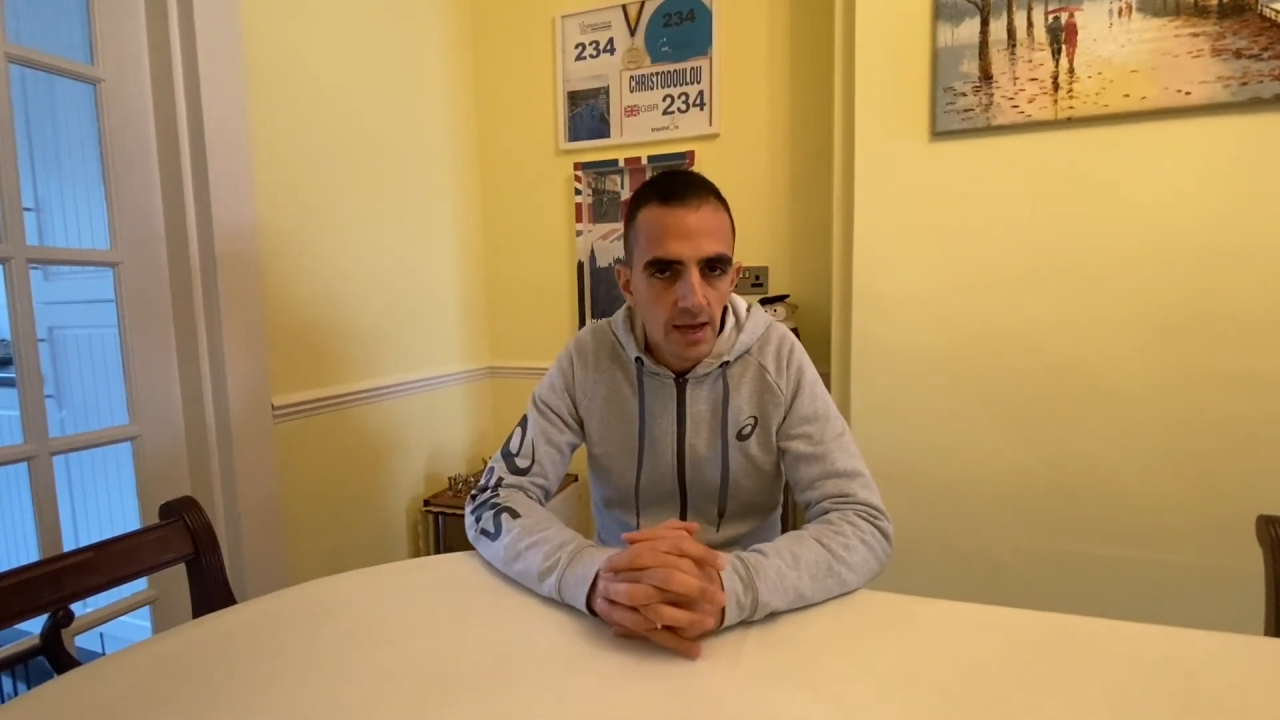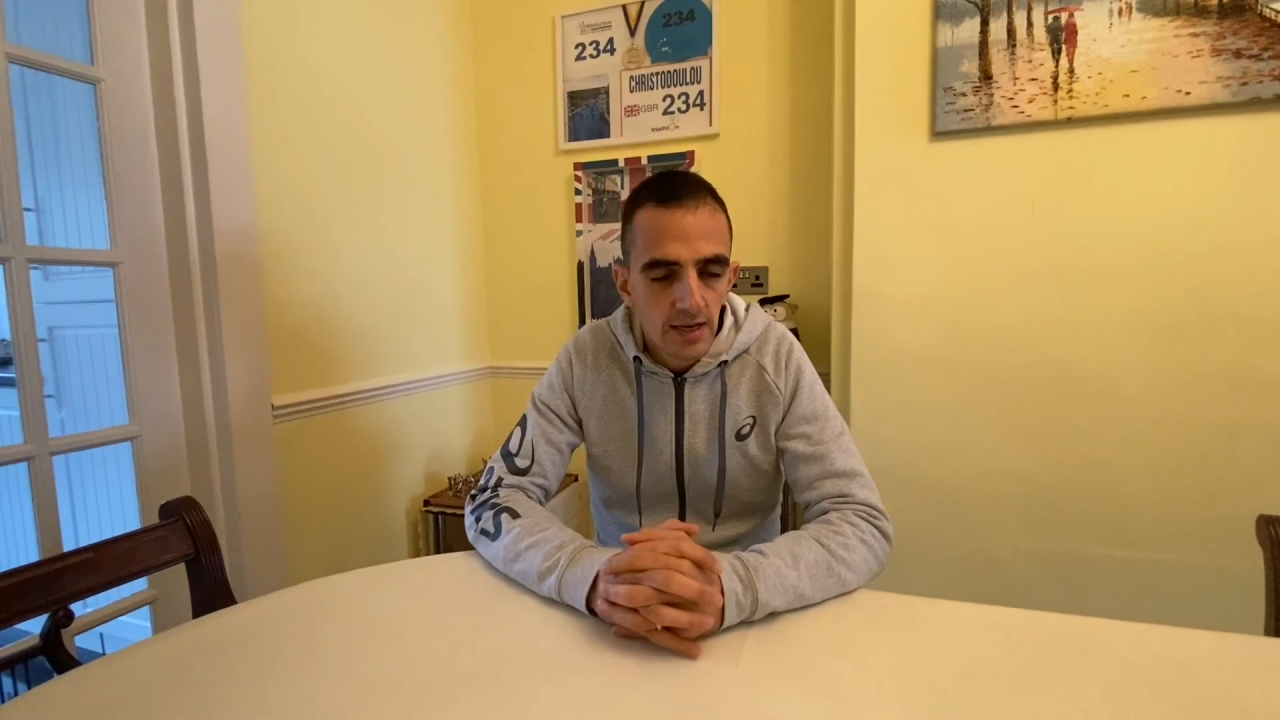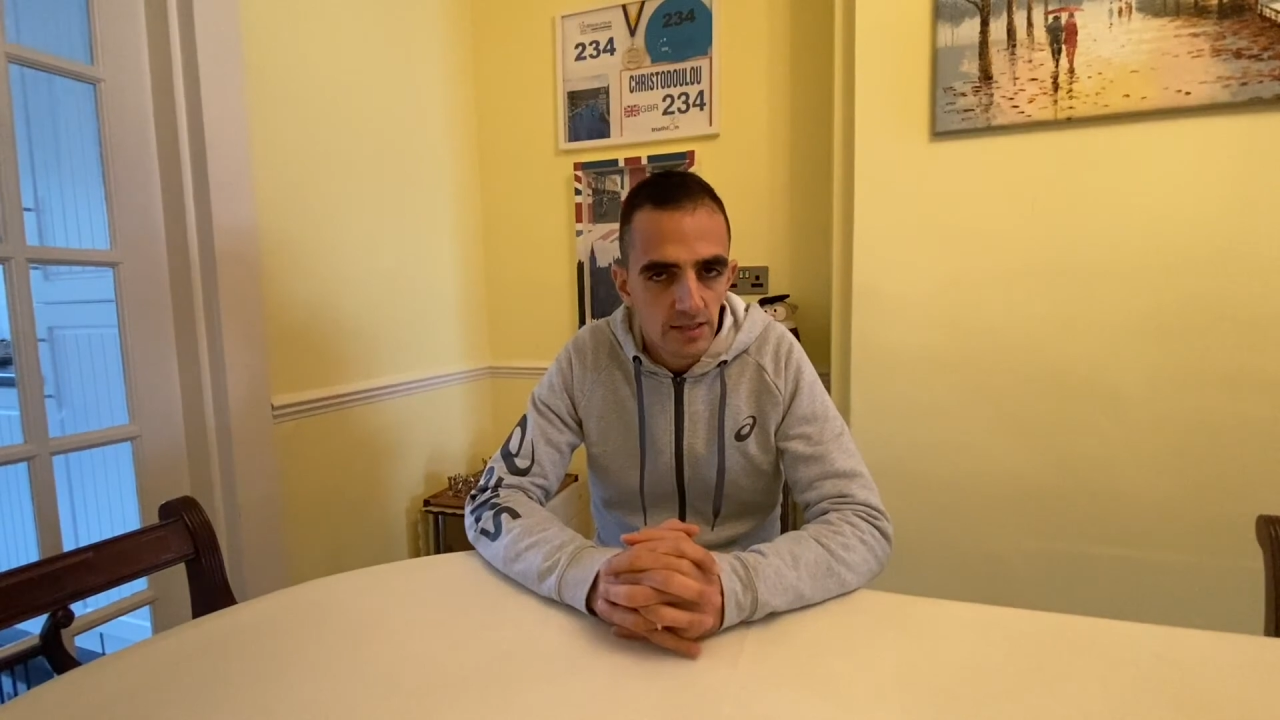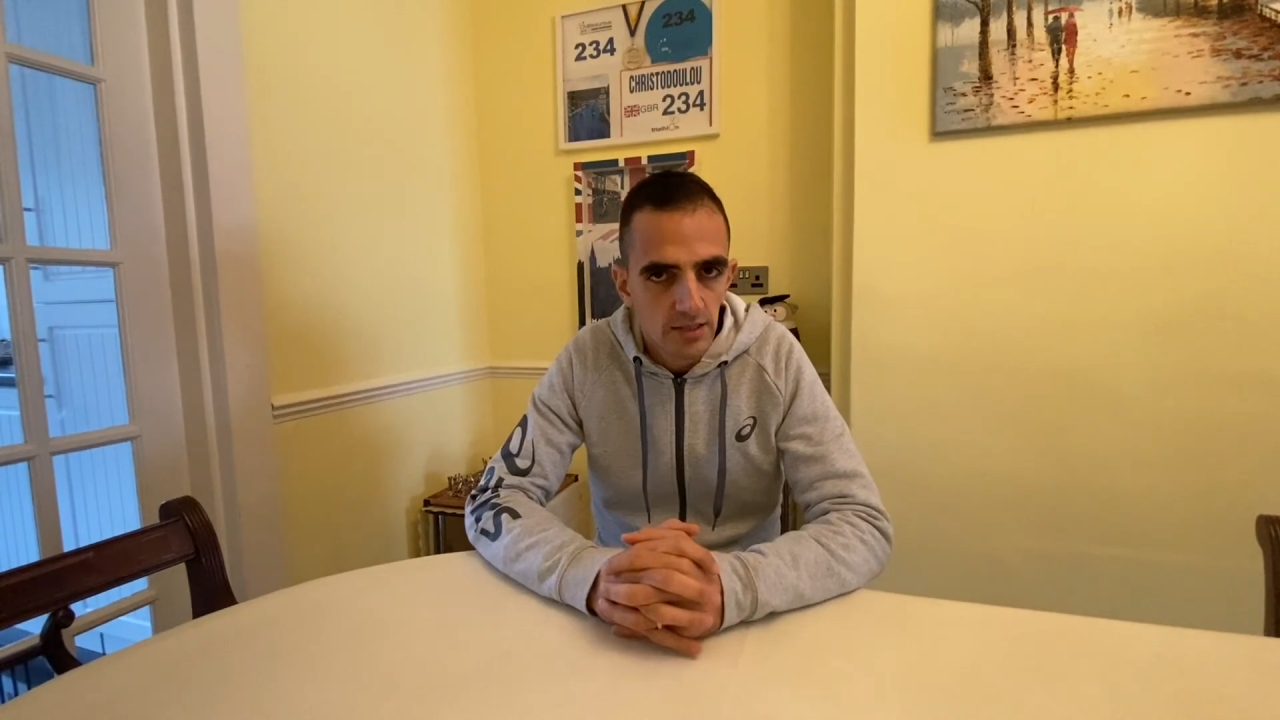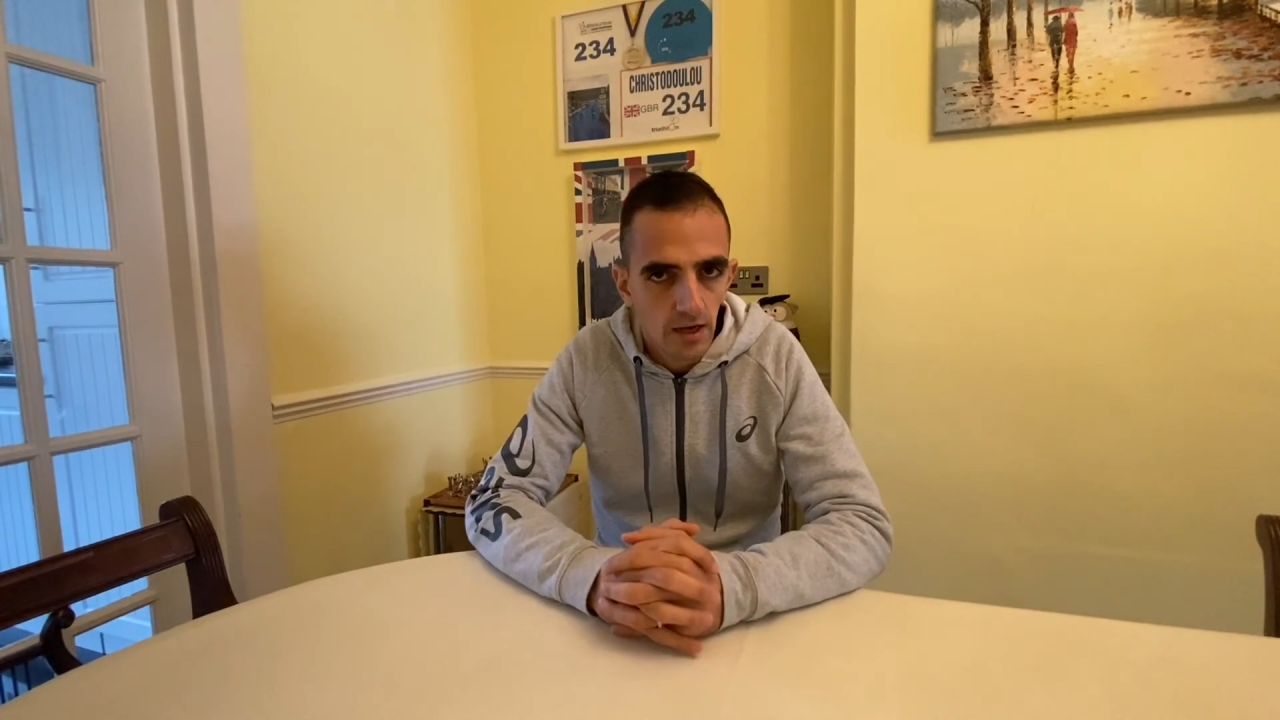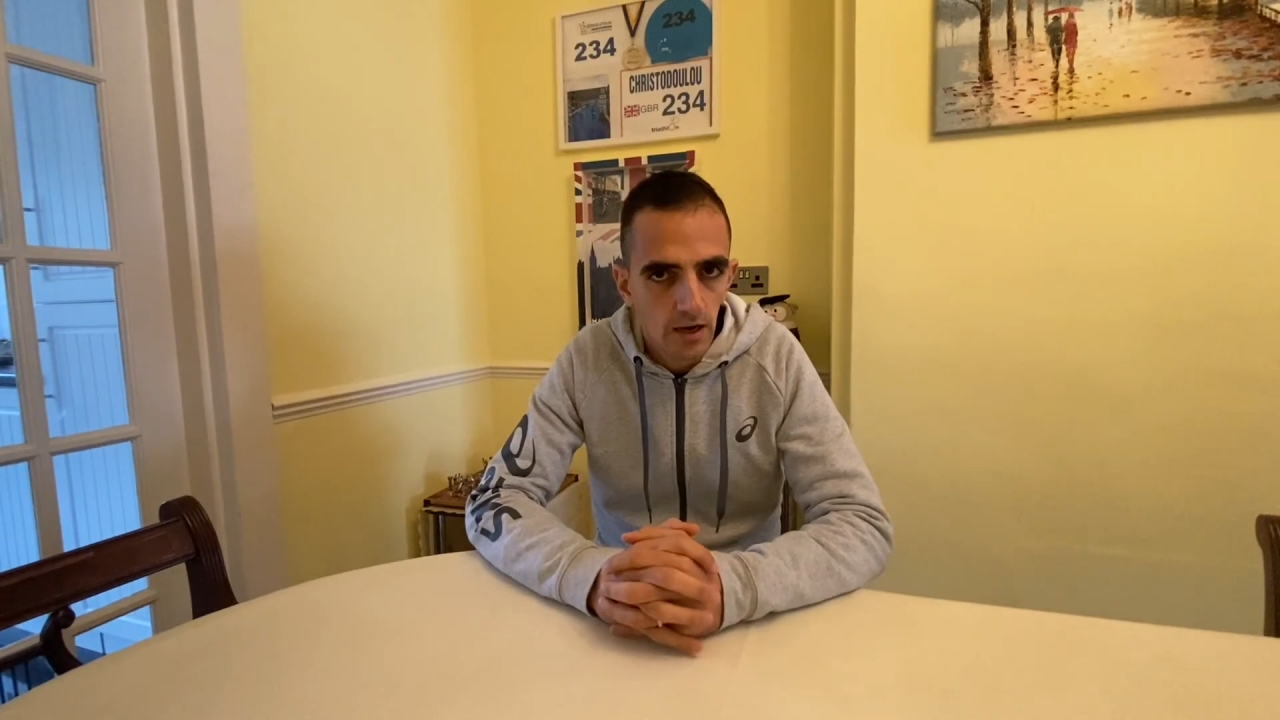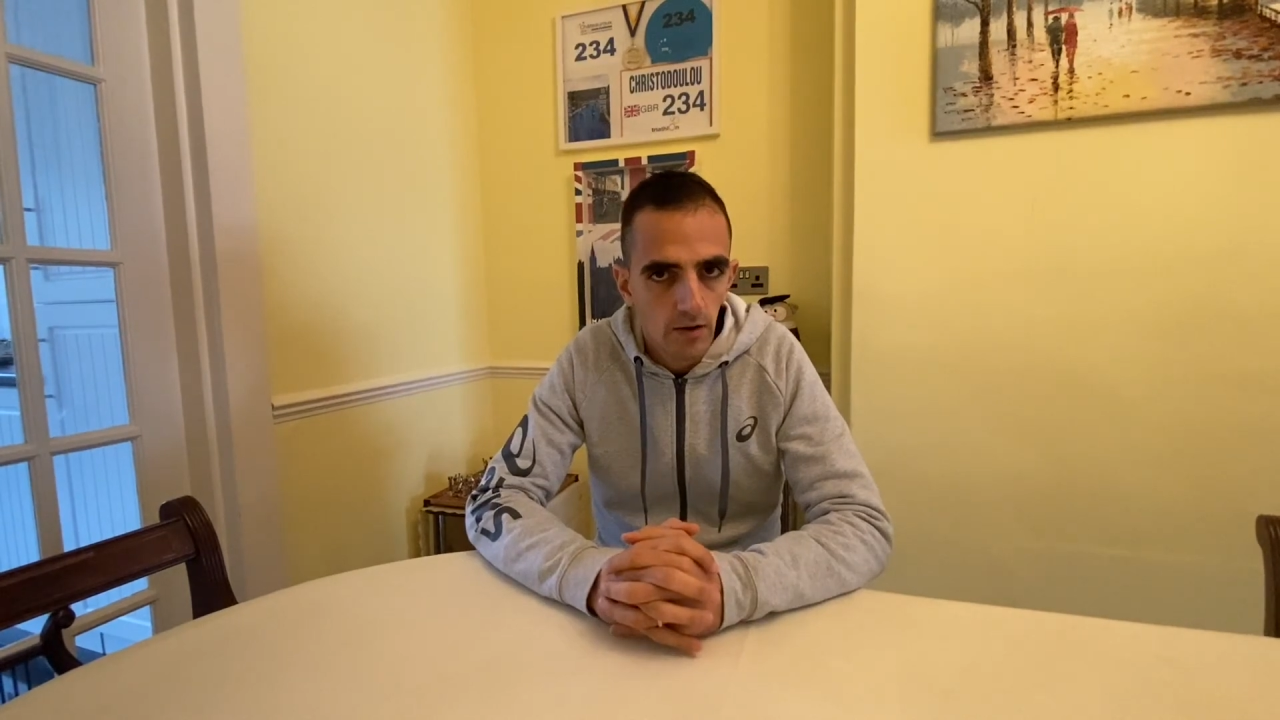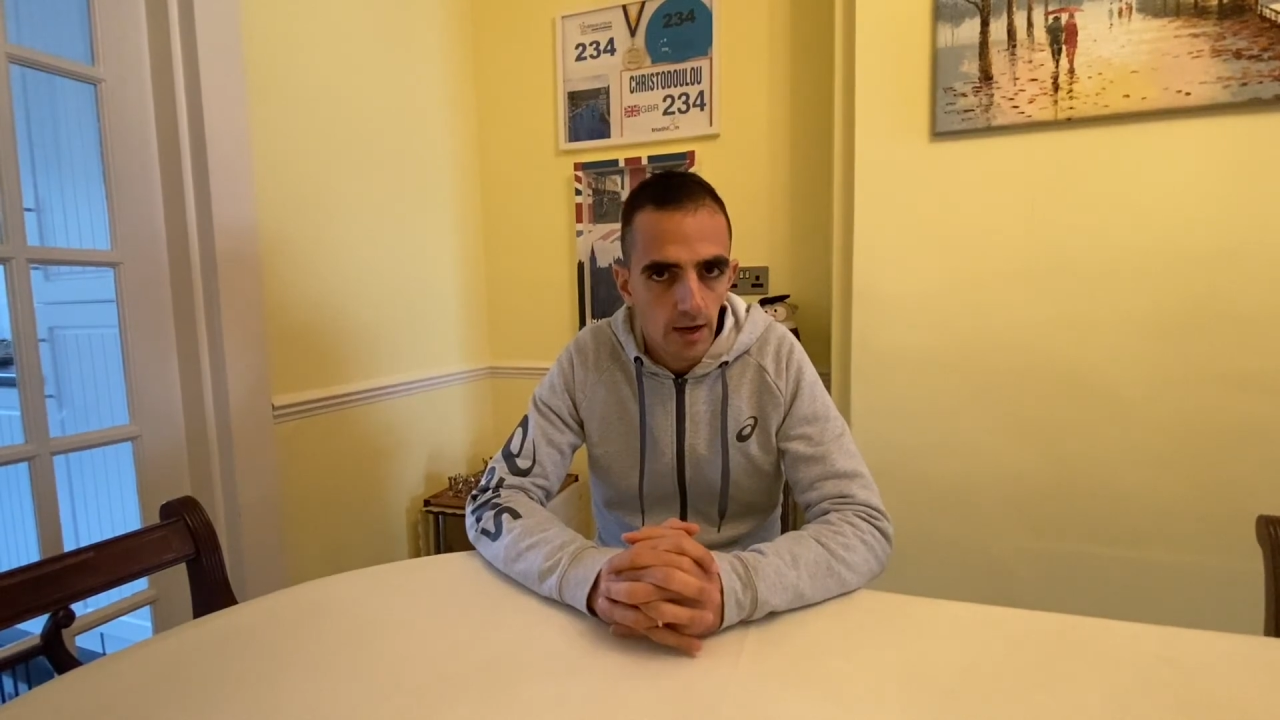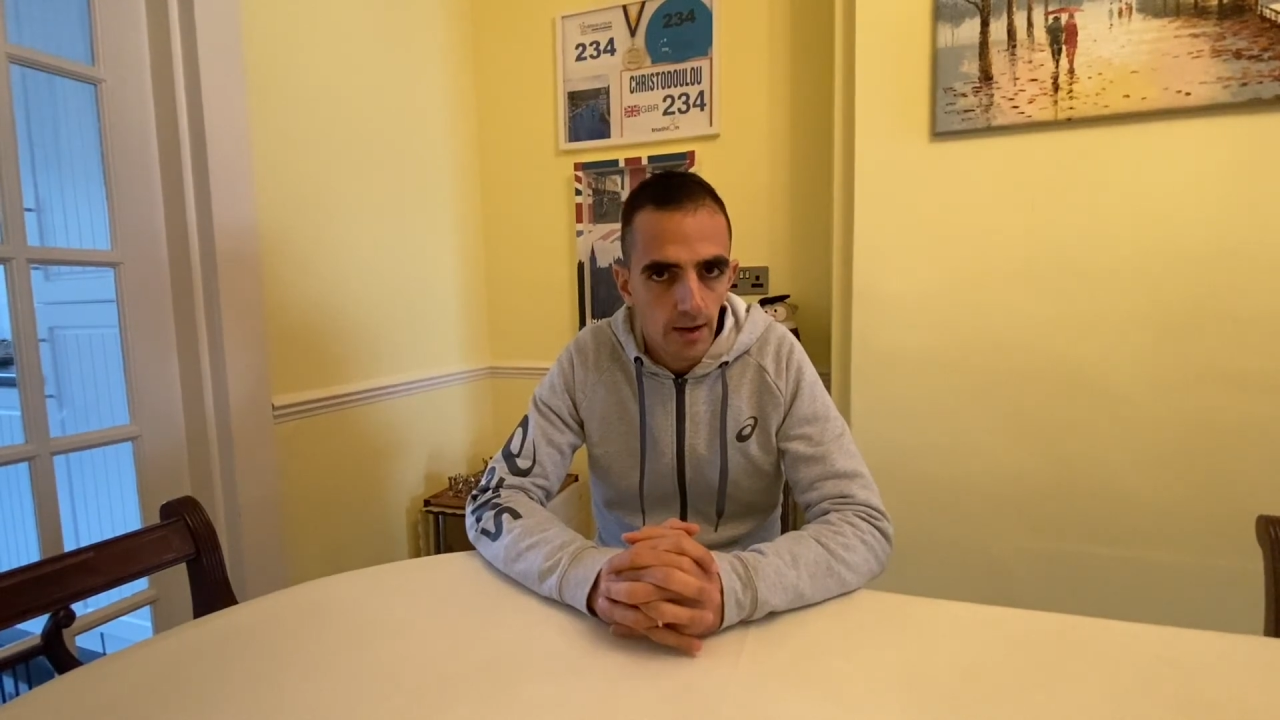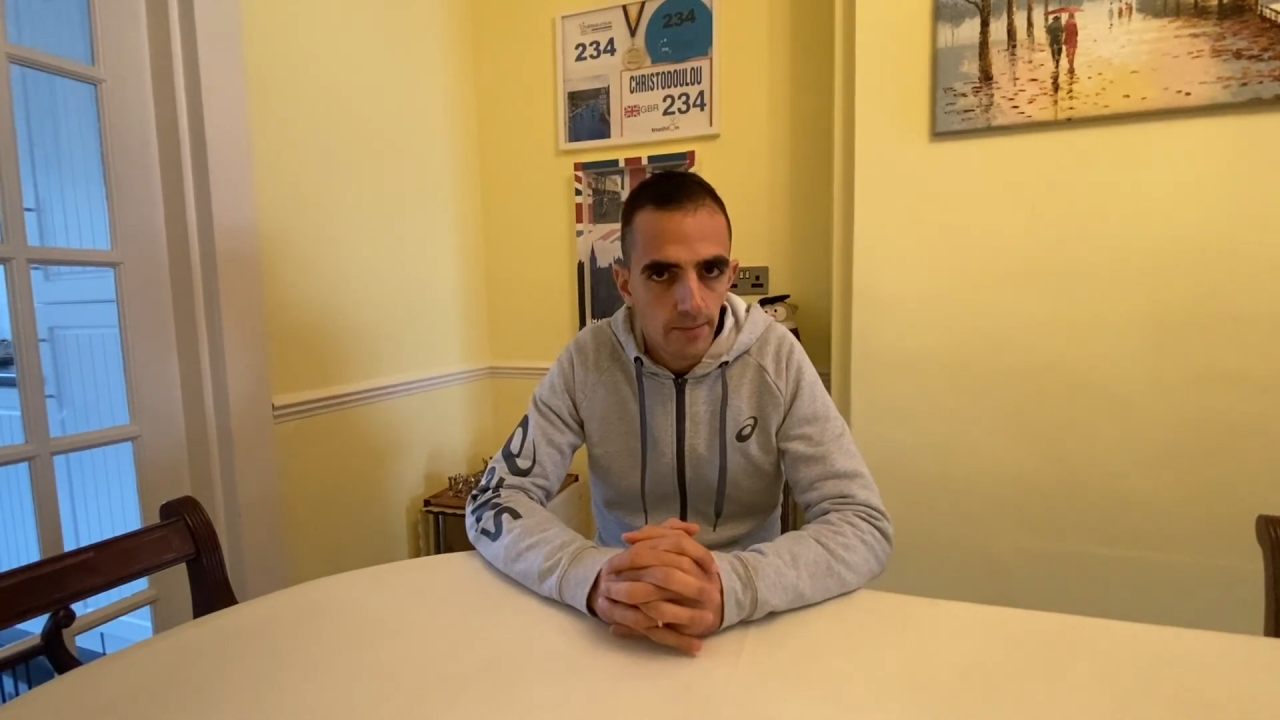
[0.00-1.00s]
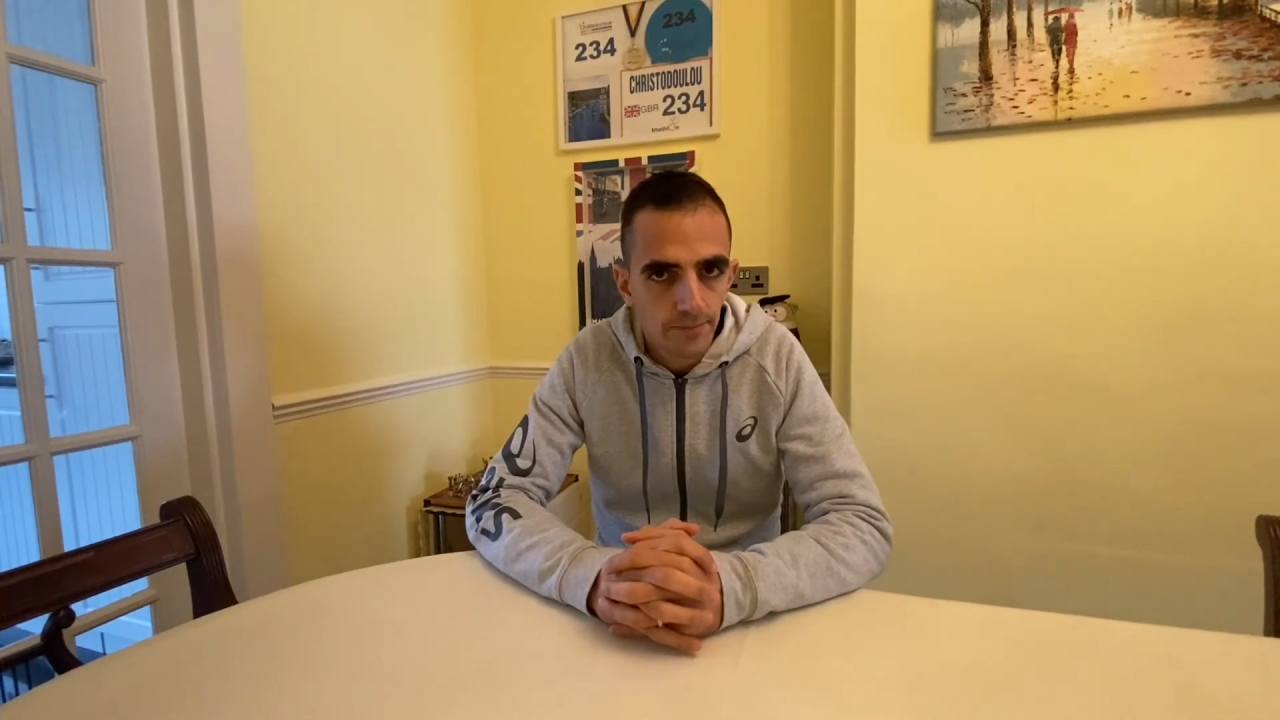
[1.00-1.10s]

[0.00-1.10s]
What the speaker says: So